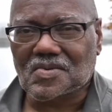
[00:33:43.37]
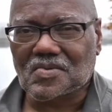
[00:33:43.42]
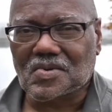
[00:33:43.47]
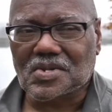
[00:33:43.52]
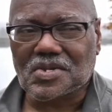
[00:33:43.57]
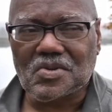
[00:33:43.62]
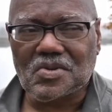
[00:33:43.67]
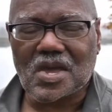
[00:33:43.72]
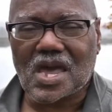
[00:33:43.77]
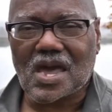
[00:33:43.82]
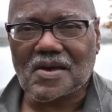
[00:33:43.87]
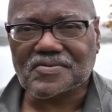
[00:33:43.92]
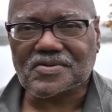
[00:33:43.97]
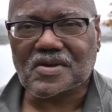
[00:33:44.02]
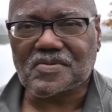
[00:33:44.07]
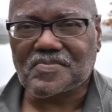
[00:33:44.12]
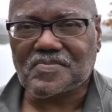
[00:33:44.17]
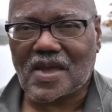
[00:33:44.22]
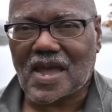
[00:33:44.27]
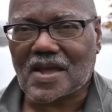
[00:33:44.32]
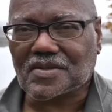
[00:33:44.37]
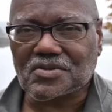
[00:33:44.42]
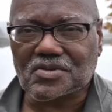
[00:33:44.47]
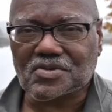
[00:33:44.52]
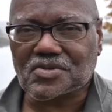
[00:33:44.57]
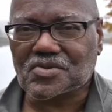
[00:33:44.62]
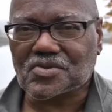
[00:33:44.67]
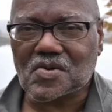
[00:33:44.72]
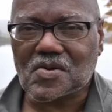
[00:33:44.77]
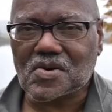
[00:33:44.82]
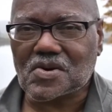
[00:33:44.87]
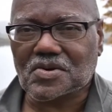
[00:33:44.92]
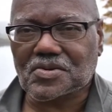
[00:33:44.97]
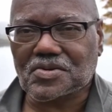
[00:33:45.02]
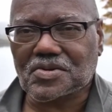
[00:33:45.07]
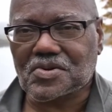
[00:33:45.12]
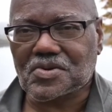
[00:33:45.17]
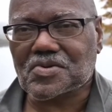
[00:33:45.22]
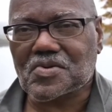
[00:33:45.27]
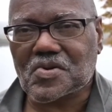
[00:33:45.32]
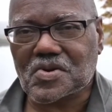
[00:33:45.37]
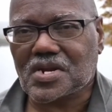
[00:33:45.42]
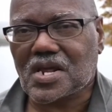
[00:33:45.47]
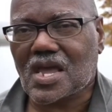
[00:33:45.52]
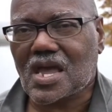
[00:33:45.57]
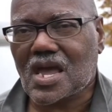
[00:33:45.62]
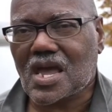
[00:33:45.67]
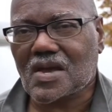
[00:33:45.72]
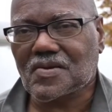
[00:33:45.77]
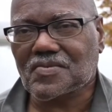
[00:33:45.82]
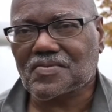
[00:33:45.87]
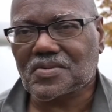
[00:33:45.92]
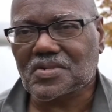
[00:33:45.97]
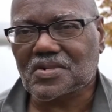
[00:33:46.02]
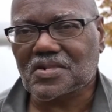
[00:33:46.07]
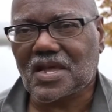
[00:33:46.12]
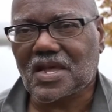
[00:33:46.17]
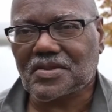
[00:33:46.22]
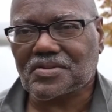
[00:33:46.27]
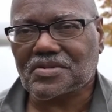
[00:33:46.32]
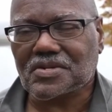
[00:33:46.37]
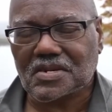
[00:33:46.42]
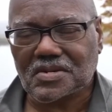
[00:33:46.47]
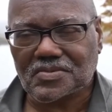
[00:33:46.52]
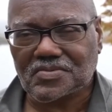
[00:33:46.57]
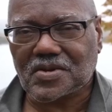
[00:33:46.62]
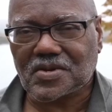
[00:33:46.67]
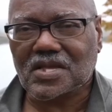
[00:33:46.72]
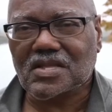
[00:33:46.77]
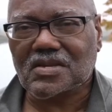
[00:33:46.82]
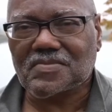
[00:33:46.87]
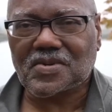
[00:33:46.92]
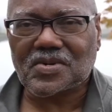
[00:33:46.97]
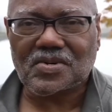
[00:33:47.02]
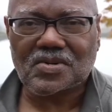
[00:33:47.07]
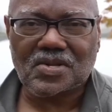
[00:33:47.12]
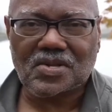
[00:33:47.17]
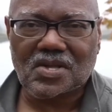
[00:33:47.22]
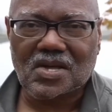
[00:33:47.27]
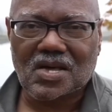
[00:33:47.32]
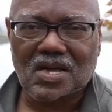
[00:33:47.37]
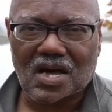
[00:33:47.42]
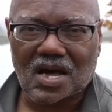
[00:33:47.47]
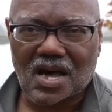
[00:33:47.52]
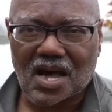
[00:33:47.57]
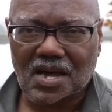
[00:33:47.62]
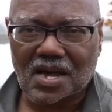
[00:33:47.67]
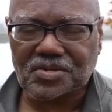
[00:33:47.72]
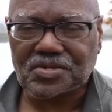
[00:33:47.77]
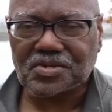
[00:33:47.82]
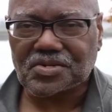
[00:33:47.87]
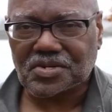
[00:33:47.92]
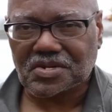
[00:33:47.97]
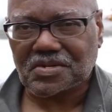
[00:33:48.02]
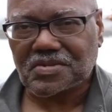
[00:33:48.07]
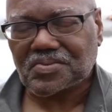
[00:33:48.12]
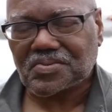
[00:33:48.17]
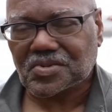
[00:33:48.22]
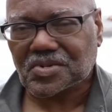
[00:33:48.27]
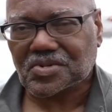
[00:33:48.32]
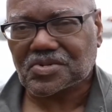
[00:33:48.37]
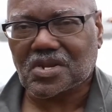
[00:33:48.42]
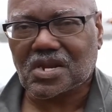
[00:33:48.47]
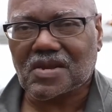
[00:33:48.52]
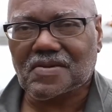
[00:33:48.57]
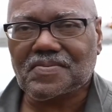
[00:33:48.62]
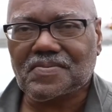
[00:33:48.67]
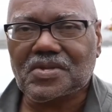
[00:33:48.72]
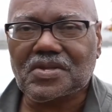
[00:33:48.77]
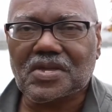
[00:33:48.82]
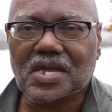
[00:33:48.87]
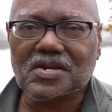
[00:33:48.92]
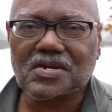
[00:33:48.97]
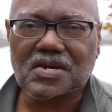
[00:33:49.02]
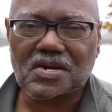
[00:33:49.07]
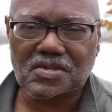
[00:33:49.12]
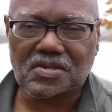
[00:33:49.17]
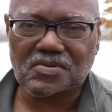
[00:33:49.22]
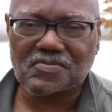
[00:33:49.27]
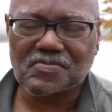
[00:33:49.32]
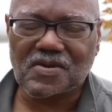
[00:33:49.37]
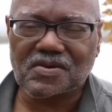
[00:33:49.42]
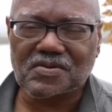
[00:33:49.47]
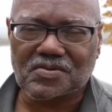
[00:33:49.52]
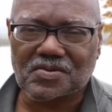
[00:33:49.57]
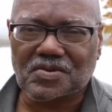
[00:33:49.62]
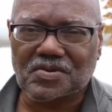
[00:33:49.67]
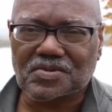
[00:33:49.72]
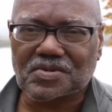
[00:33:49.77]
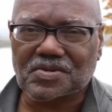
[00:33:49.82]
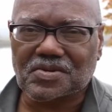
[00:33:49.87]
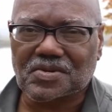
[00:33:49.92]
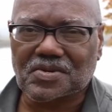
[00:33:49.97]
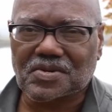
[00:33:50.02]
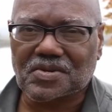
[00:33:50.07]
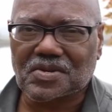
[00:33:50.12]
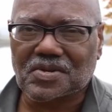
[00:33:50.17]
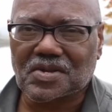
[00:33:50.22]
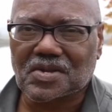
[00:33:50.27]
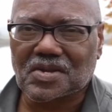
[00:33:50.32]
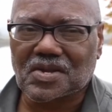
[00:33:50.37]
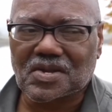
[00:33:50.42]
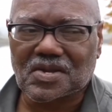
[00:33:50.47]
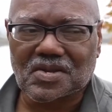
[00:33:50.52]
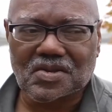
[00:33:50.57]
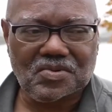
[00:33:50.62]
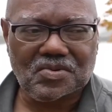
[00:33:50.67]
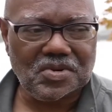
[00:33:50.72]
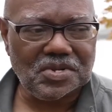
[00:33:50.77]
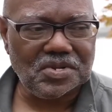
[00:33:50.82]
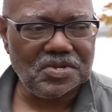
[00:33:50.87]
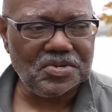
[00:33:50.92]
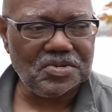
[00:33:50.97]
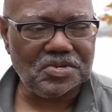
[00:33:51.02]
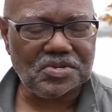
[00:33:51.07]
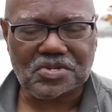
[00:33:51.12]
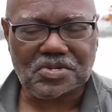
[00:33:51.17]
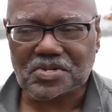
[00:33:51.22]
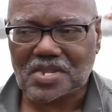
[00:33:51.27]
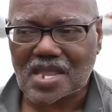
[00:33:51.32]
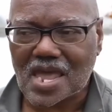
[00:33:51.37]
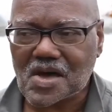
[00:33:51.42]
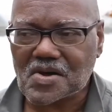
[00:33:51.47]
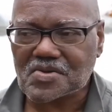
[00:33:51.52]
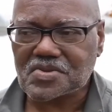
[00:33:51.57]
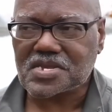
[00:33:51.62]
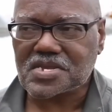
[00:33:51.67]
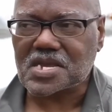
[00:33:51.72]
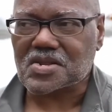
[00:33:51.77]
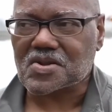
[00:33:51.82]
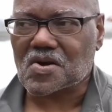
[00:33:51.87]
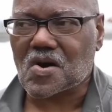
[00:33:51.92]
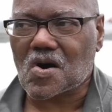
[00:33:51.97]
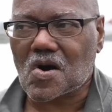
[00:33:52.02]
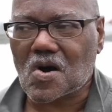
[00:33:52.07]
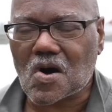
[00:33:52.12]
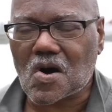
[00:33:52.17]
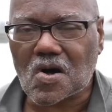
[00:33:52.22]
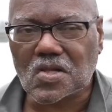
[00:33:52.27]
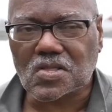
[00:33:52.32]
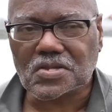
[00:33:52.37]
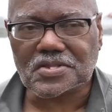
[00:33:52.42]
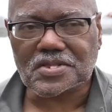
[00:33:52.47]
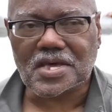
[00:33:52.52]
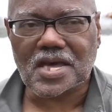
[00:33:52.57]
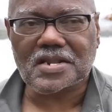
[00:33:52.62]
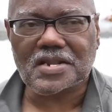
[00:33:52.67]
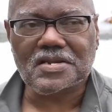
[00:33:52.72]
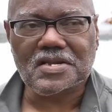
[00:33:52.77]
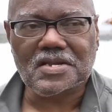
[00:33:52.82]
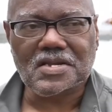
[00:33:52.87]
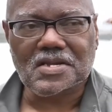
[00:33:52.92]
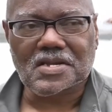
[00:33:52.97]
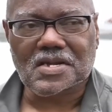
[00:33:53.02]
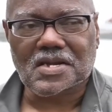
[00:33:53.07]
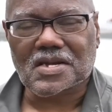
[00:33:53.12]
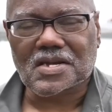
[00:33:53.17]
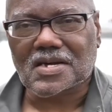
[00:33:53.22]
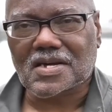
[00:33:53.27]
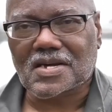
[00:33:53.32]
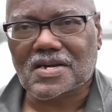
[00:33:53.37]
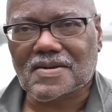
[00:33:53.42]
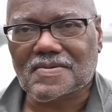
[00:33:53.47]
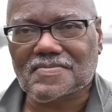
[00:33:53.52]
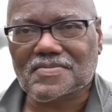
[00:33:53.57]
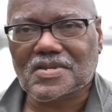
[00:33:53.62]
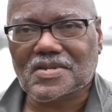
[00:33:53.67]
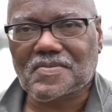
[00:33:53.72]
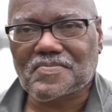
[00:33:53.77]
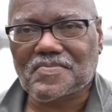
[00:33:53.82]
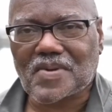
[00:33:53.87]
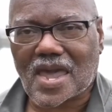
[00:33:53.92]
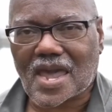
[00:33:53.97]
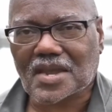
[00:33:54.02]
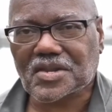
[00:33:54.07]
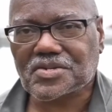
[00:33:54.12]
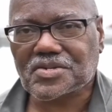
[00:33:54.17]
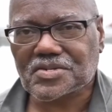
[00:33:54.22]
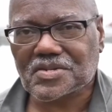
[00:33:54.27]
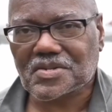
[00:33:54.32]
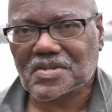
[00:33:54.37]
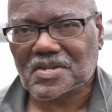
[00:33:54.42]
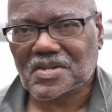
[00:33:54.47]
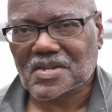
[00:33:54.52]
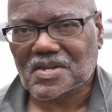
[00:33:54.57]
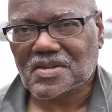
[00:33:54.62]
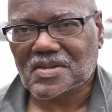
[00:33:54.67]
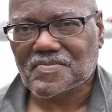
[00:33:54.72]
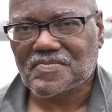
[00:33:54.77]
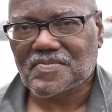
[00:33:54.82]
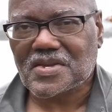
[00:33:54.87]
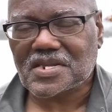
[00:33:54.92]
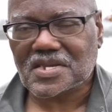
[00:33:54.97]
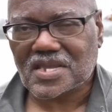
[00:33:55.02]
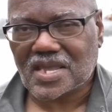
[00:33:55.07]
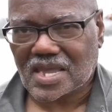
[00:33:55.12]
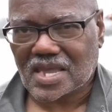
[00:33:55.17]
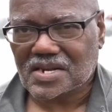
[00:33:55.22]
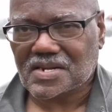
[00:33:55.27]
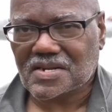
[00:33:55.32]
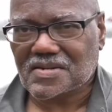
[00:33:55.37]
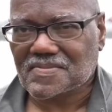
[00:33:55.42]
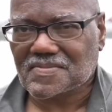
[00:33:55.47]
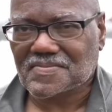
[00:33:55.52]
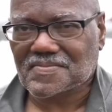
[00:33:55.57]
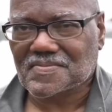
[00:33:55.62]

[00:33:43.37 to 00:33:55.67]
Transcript: When you have compacted soil, you're going to have less available oxygen, for example, and other minerals. When you now get all of that compaction mitigated,